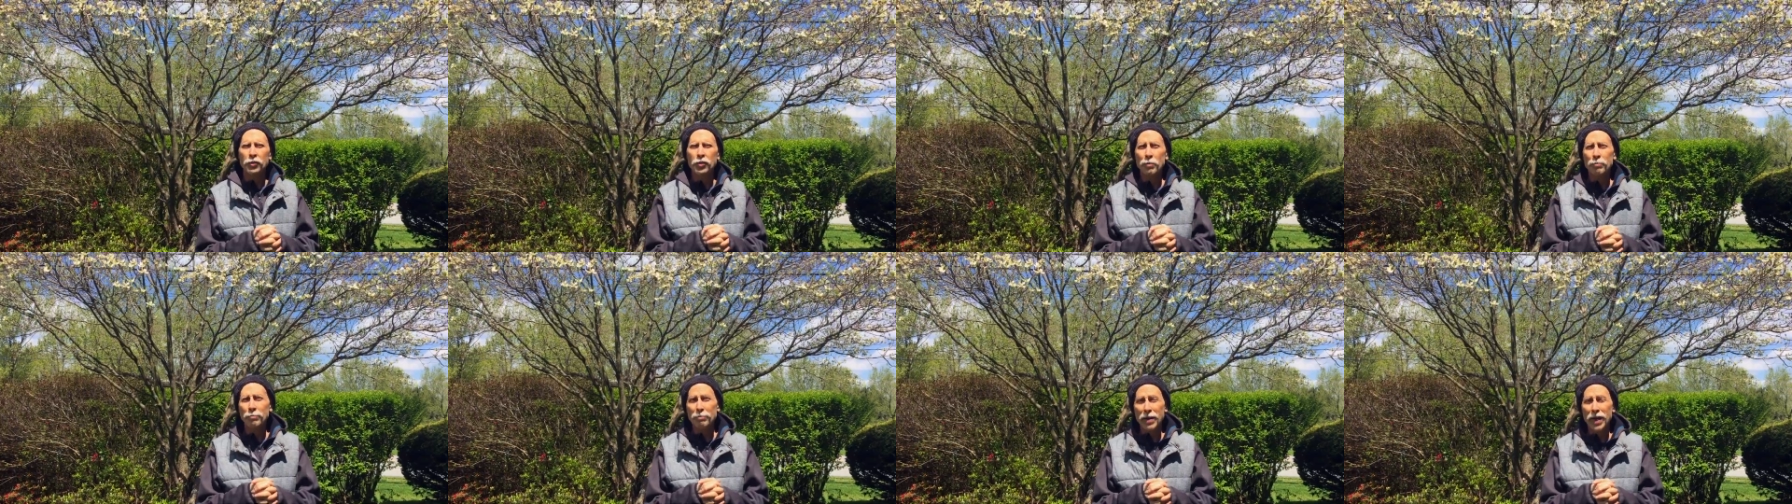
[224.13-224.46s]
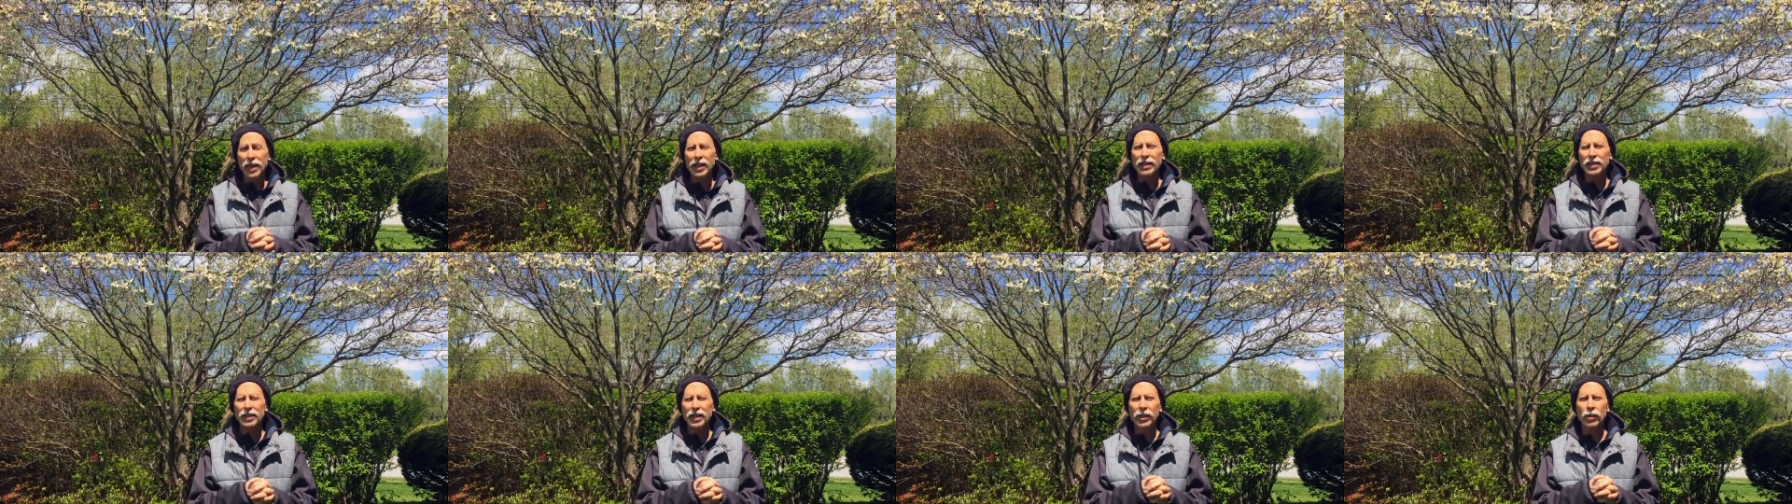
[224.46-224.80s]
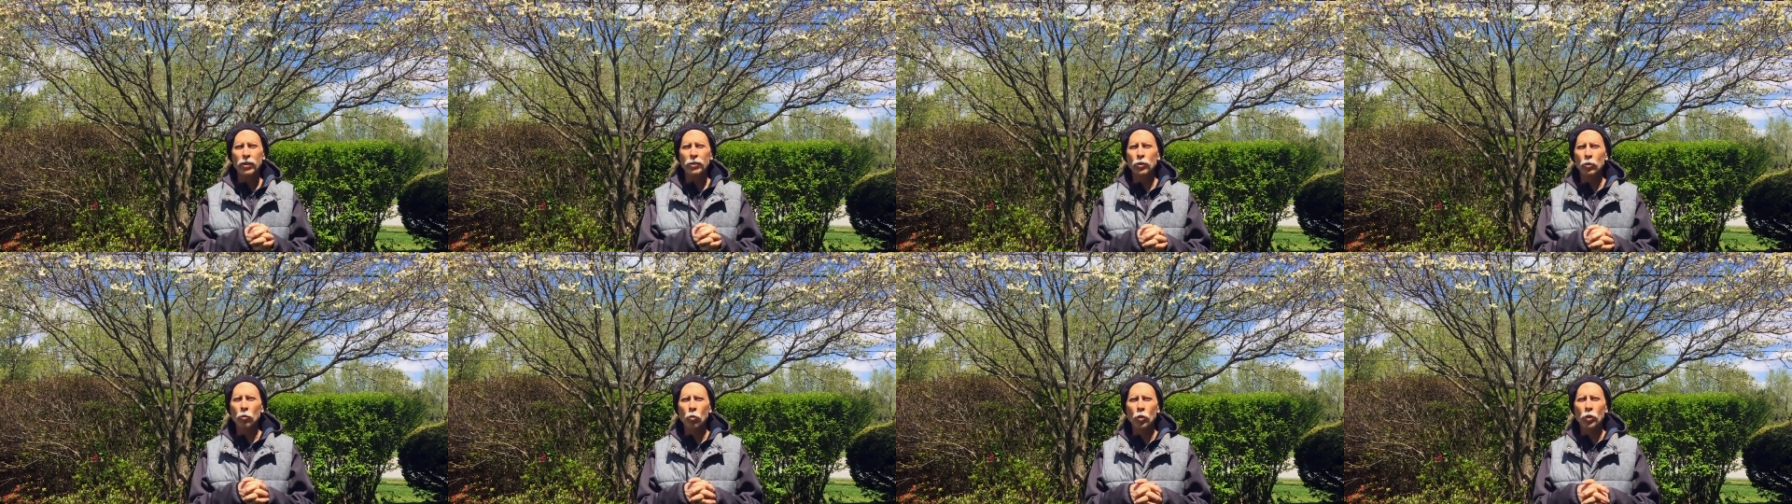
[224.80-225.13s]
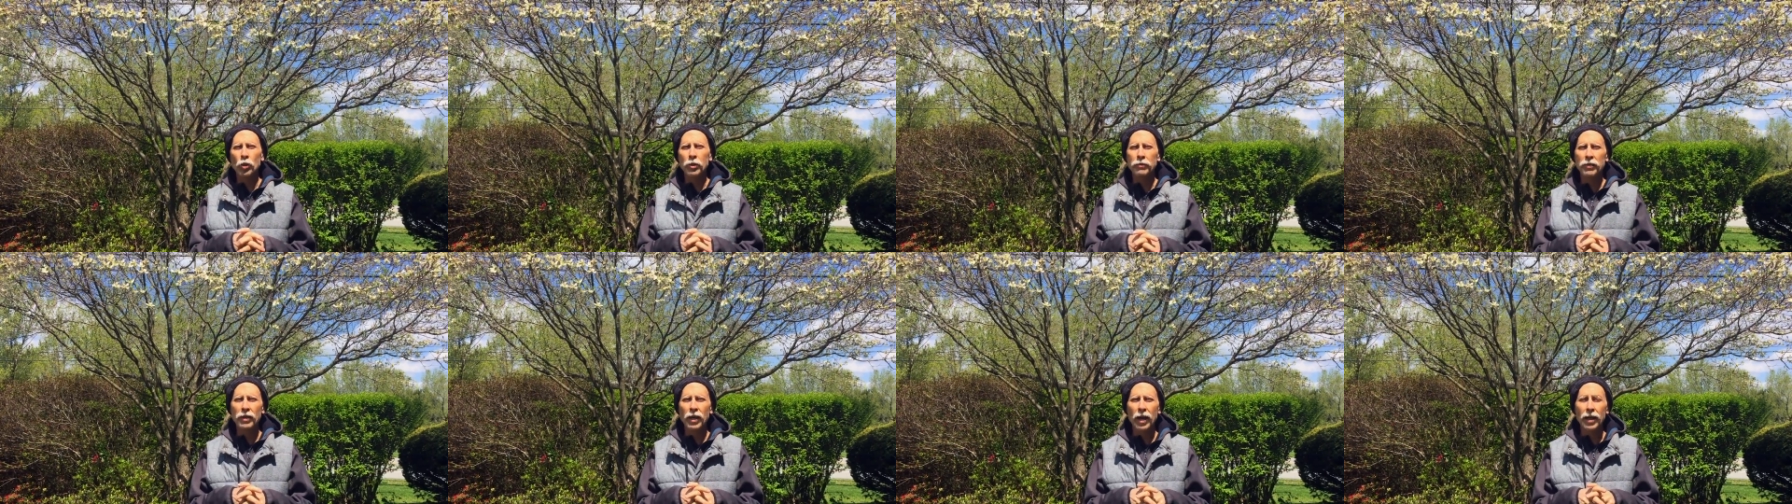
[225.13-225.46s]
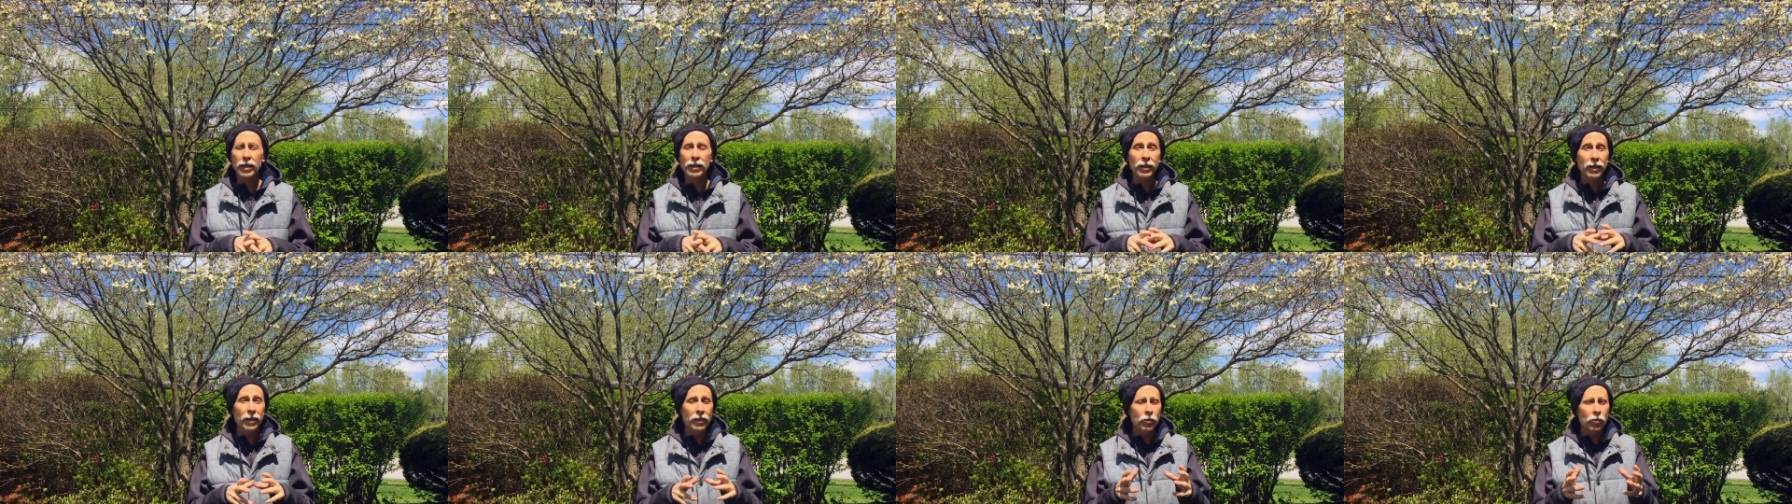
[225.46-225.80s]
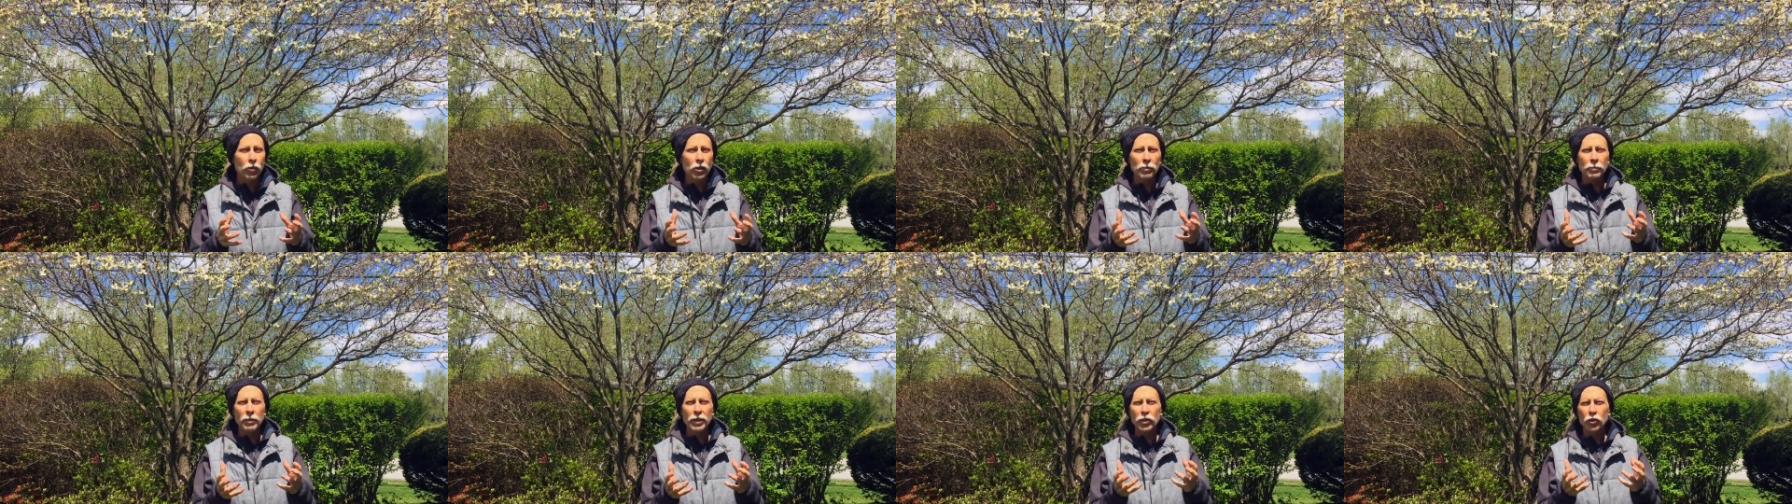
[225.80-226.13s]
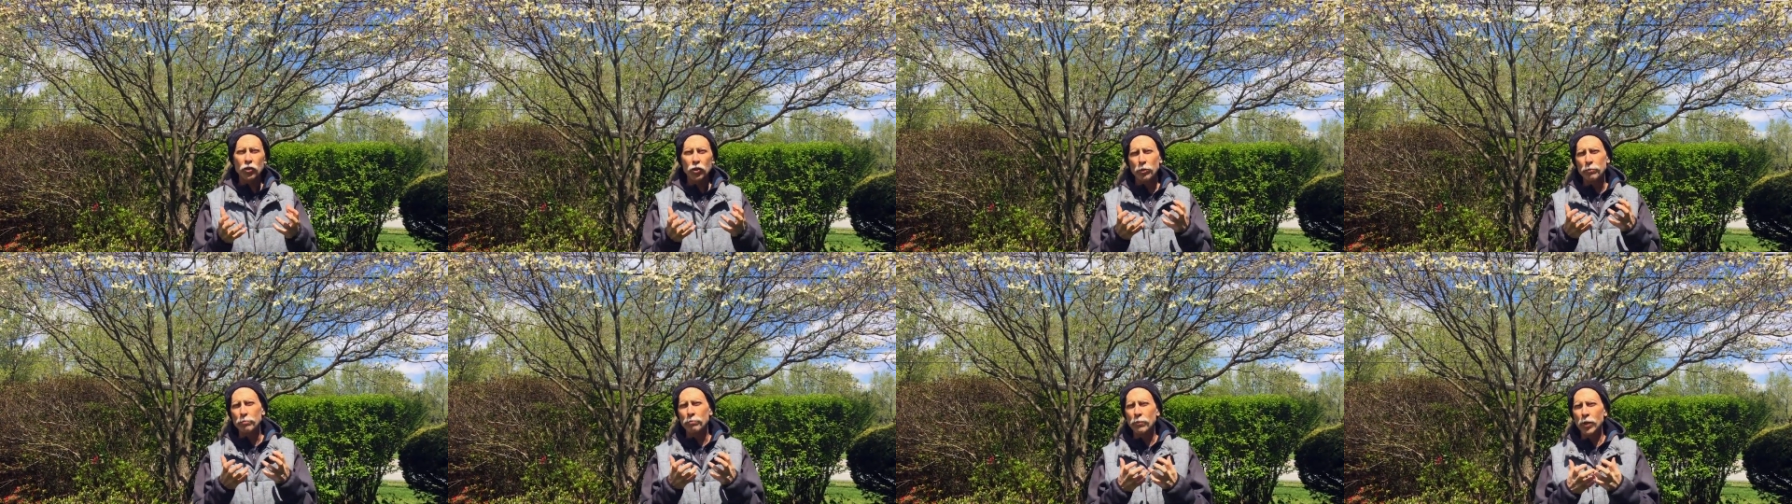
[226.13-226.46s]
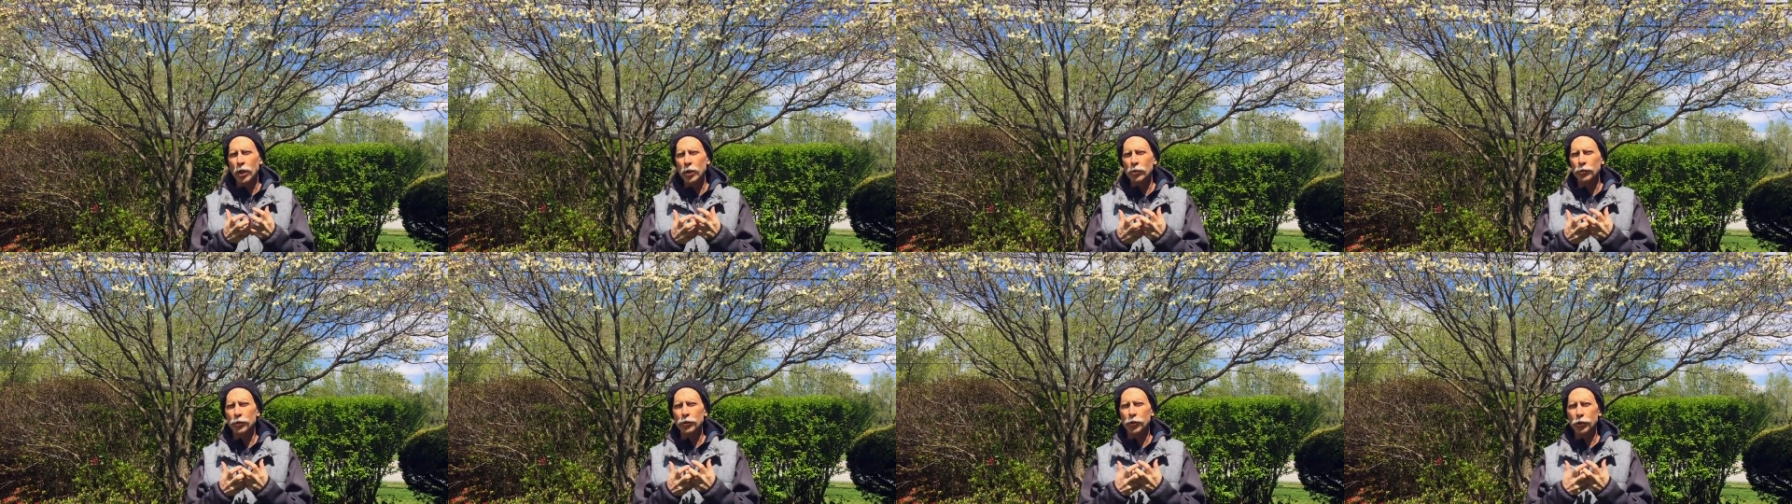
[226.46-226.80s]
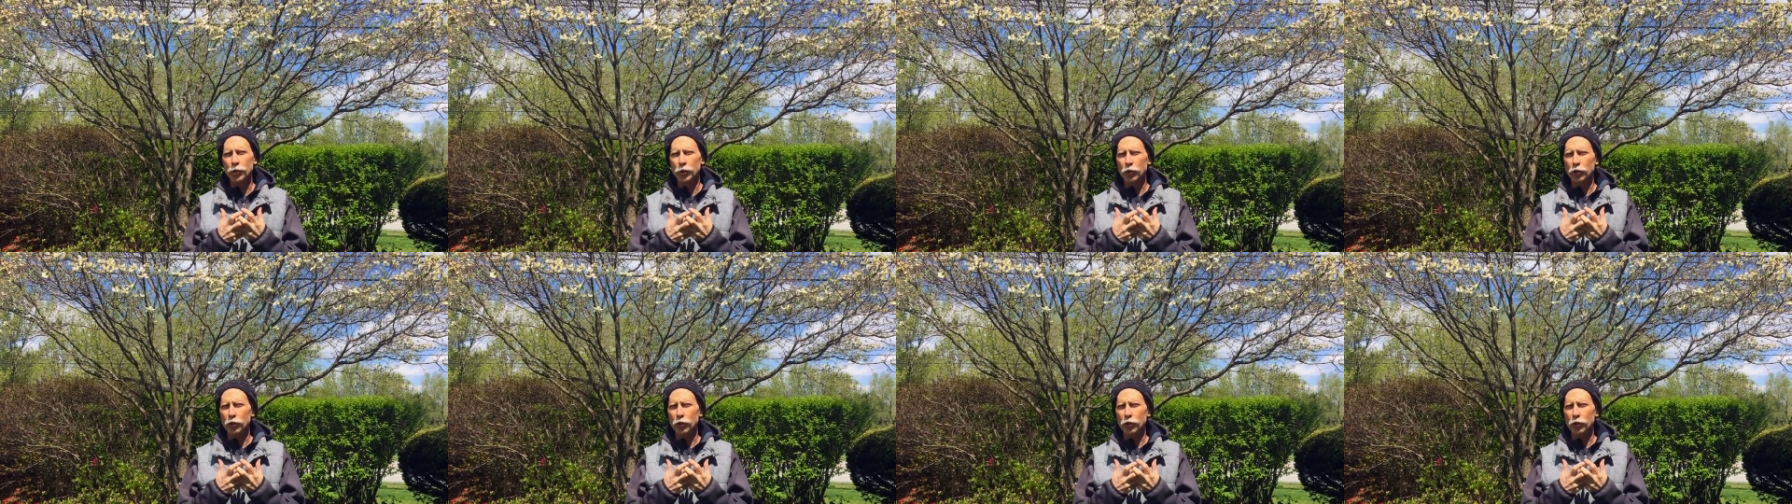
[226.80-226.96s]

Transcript: To meditate on the word of God literally means to mutter it to